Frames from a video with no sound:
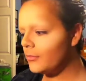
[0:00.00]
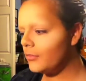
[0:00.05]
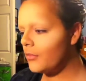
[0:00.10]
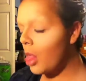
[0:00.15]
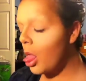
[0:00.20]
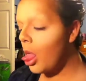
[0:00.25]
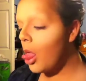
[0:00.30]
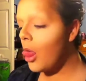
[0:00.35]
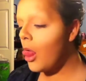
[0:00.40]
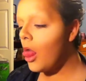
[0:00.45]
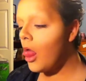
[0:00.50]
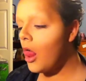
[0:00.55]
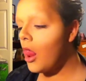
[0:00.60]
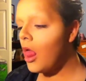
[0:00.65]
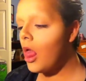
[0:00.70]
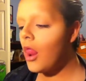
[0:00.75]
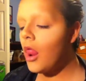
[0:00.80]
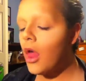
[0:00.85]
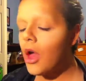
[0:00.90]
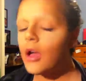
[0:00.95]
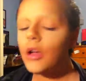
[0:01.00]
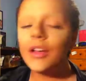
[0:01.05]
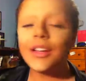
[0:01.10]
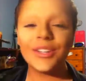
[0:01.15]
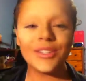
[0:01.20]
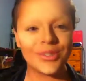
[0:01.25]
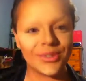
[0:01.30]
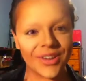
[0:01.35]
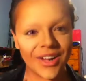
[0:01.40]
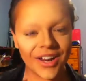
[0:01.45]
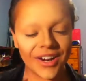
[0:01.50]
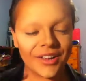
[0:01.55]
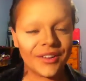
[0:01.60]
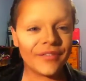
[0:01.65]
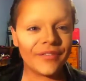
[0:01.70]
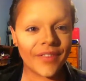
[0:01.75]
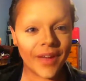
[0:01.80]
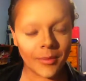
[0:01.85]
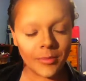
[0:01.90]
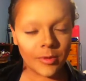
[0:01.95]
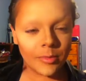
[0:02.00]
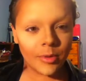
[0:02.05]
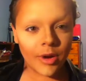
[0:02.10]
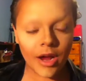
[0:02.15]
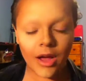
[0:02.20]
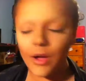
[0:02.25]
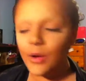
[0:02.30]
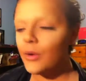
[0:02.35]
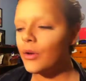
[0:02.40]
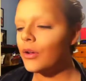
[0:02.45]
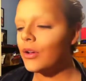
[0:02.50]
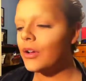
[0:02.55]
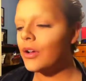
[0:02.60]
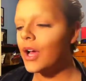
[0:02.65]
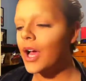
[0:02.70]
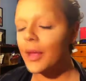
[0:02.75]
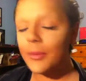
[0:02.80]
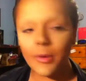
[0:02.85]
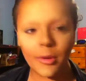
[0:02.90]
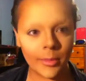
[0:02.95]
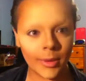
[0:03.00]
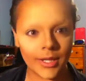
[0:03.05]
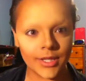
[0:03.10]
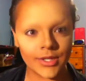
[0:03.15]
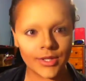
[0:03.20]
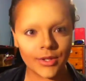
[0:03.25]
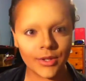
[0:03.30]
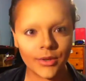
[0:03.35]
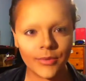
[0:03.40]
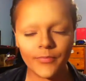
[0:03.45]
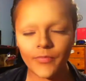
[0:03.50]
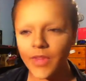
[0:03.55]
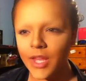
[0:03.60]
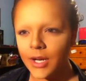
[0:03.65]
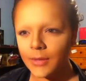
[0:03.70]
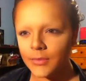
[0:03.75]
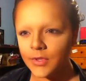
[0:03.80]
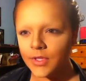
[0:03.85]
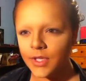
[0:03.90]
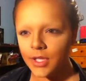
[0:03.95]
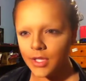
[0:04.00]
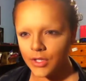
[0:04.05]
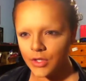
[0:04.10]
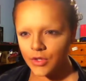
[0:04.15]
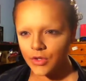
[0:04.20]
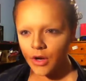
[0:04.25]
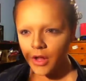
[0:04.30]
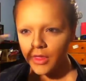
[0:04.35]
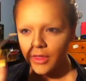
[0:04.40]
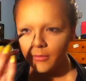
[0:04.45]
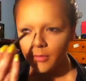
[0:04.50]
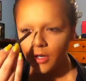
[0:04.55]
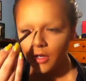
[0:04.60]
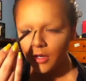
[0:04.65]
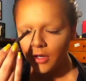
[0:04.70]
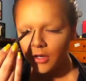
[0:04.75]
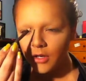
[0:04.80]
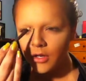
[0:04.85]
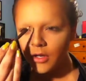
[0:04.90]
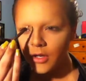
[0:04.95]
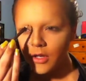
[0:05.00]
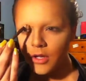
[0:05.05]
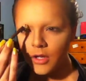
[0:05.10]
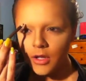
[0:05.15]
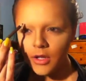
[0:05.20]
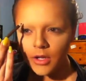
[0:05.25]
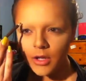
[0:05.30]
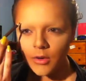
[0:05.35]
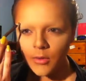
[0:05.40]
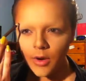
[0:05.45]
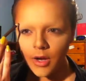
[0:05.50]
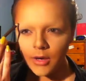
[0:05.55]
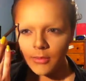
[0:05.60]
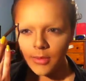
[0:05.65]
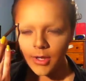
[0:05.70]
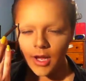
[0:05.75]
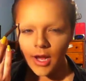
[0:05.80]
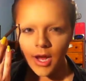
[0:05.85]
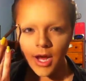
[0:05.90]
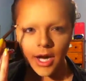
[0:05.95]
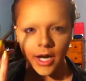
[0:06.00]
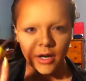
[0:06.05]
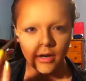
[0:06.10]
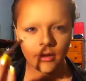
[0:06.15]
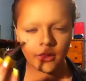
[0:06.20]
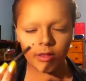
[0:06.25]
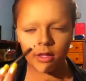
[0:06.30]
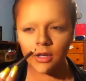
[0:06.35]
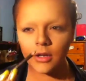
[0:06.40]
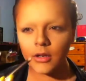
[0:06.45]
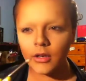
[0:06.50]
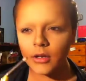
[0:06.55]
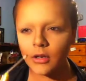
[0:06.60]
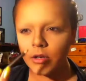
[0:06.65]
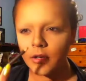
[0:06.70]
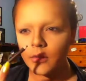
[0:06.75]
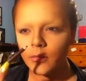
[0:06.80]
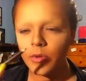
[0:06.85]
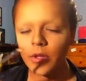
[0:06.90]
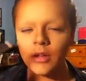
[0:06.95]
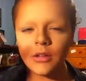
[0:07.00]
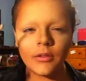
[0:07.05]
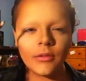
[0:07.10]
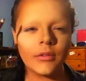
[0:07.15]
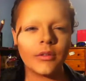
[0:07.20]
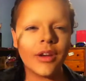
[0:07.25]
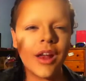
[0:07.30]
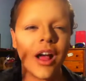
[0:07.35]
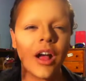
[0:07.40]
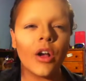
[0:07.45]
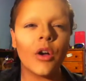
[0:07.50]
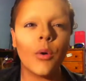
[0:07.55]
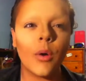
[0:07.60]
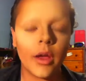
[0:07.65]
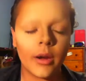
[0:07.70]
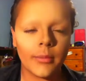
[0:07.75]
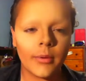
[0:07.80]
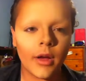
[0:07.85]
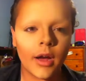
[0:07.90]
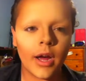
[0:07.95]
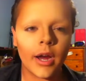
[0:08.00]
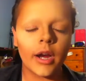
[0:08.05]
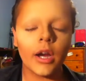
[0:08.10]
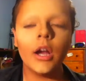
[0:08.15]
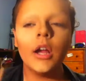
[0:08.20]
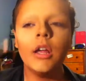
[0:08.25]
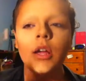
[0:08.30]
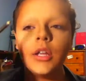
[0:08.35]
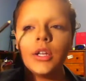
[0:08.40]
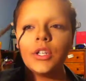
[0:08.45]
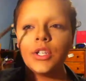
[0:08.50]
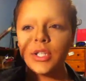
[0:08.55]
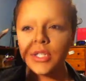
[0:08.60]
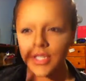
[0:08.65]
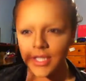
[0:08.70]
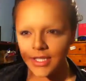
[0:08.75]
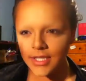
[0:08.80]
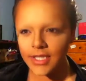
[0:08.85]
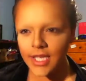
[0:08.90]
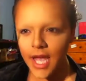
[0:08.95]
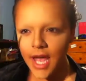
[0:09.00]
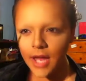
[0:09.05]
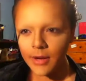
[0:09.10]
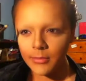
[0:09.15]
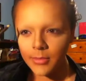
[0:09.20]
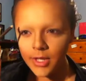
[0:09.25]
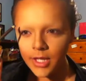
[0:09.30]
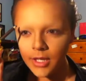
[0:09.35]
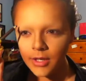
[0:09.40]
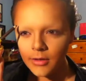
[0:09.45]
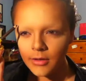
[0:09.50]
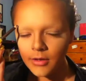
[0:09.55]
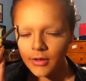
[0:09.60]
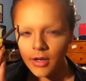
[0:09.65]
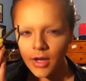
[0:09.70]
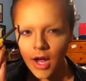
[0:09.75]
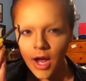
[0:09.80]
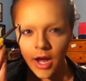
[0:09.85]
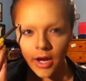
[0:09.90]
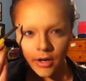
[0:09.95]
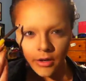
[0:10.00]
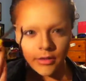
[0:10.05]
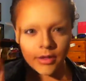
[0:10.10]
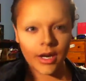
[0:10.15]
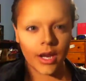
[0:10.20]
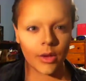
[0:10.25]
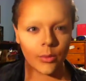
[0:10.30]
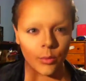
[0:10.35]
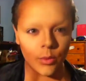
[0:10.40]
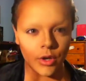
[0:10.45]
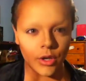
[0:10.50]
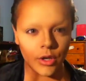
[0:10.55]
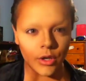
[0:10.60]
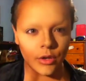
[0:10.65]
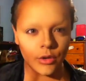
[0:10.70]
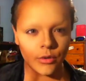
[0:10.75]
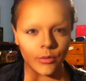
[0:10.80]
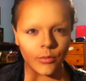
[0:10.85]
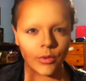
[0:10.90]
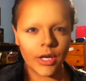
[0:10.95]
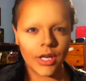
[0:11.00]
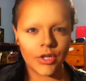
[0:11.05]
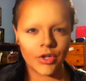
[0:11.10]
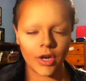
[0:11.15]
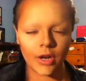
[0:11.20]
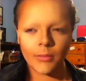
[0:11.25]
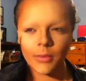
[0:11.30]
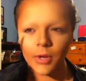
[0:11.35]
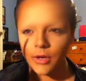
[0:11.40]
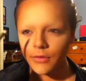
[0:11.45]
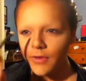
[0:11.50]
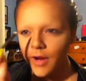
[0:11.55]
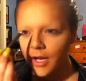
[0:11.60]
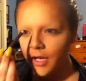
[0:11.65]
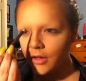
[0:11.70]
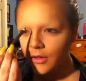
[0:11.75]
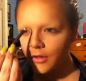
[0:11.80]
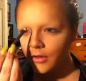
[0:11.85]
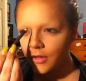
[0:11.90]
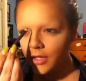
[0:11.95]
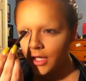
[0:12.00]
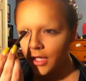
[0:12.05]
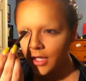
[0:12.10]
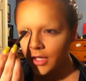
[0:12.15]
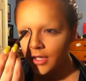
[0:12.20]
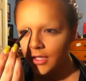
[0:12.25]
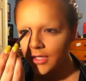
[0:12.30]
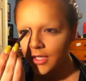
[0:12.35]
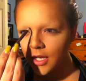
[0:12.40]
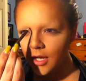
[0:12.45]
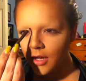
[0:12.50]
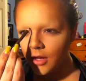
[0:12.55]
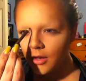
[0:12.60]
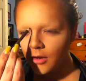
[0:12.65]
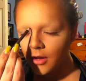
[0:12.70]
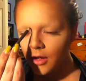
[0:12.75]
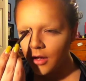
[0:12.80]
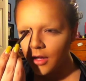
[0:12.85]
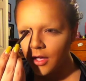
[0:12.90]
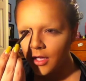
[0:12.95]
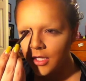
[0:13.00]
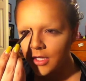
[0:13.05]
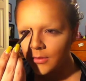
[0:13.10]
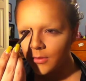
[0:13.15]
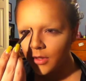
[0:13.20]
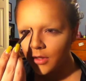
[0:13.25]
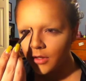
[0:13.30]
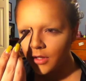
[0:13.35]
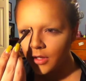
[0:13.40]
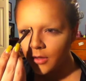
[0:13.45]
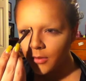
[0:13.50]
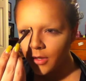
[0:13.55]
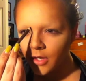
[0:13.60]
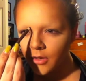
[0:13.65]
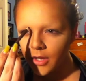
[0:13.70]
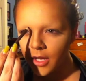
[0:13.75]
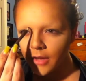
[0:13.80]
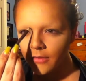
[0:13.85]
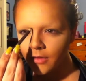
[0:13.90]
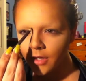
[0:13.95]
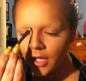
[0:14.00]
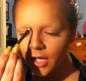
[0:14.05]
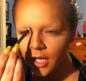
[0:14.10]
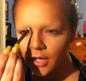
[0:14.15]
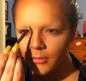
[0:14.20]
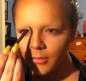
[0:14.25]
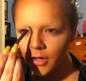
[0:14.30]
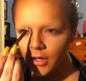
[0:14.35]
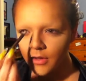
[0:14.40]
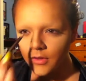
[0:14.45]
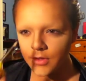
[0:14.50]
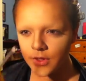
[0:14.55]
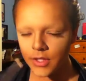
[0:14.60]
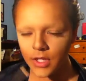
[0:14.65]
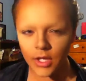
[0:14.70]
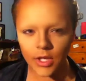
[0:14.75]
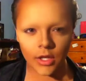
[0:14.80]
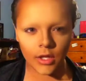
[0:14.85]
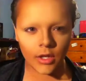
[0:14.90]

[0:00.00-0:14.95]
Jordana Fabibrow eyebrow pencil. And I'm just going to draw them on quite a bit higher than, well, not quite a bit higher, just a tad bit higher than I would when I draw them on regularly, because as we all know, I don't have any eyebrows.